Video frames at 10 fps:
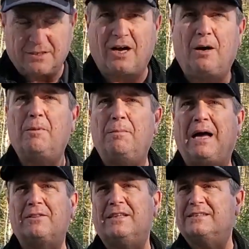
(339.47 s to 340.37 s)
Tom
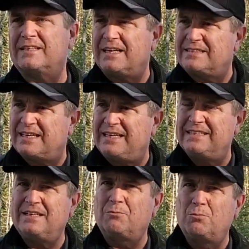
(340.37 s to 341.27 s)
about this, and I said,
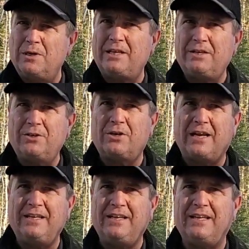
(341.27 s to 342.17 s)
is it really a good
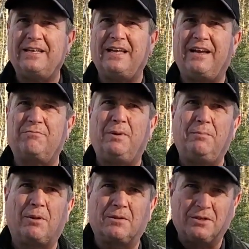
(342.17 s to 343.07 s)
idea to have
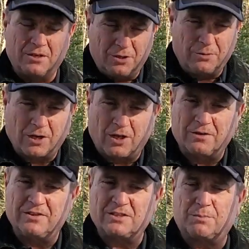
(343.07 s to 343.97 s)
people doing all
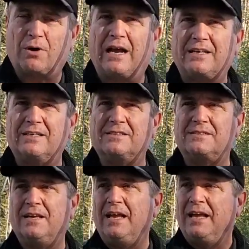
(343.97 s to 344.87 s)
of this practice